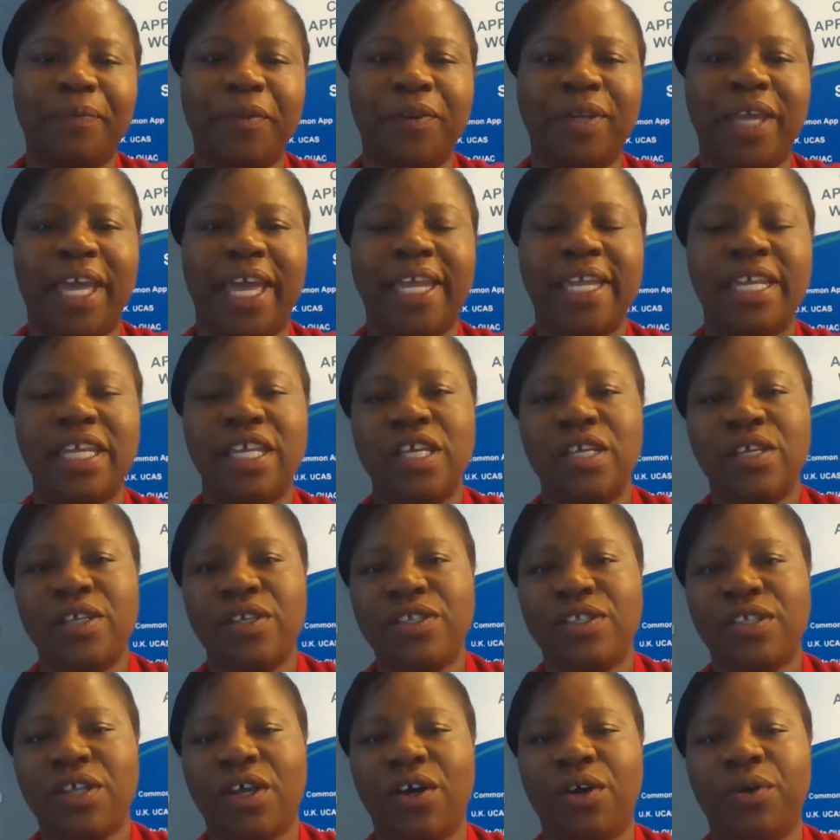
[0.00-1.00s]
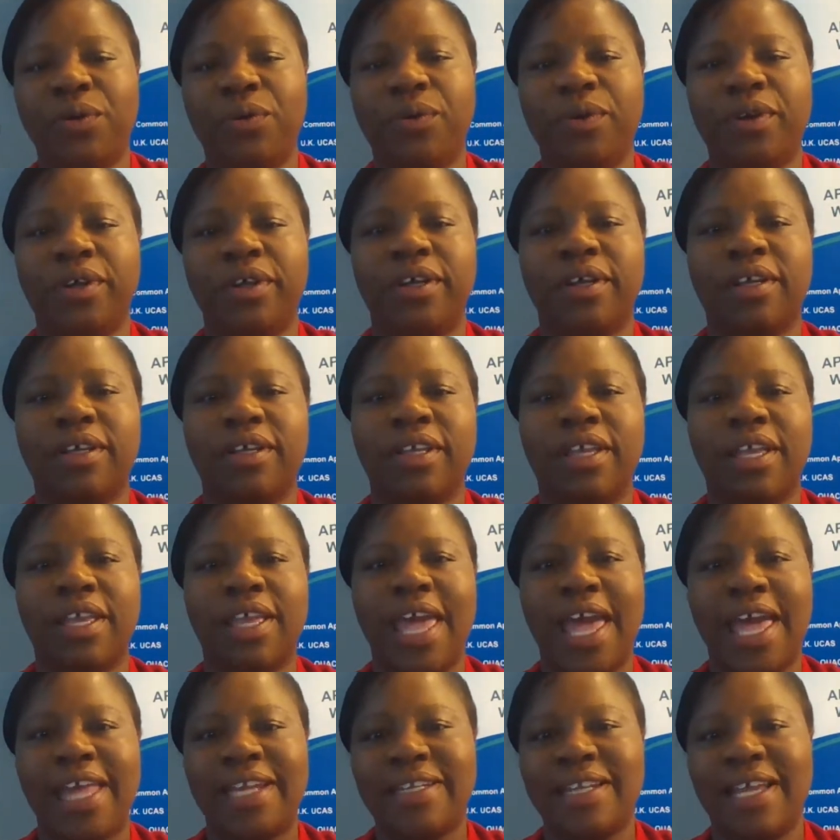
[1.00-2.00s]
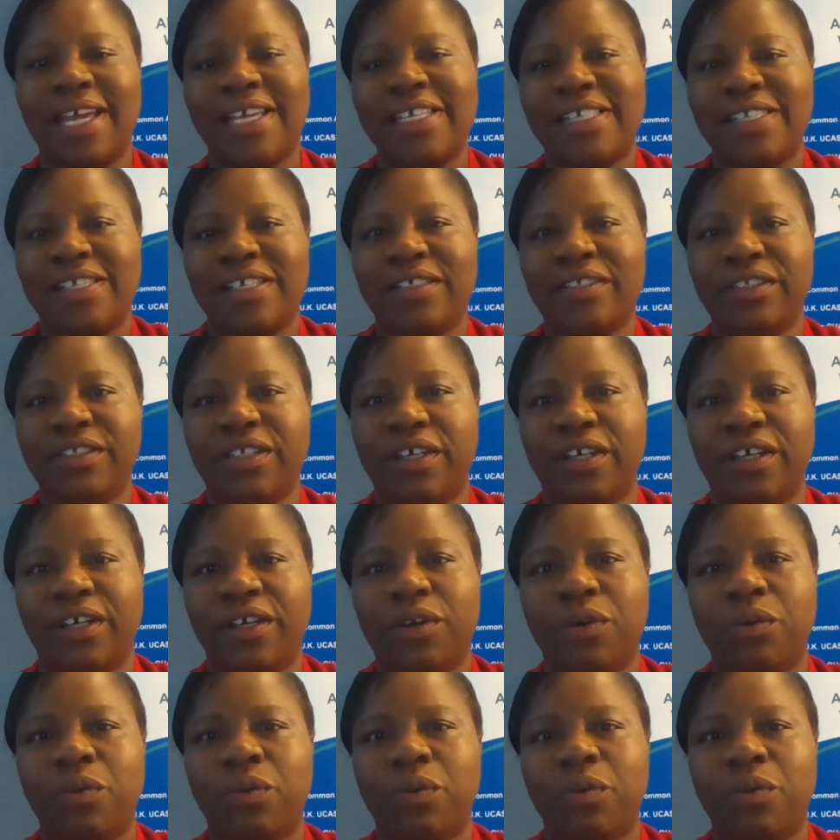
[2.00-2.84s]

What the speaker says: Okay. So at Isilda,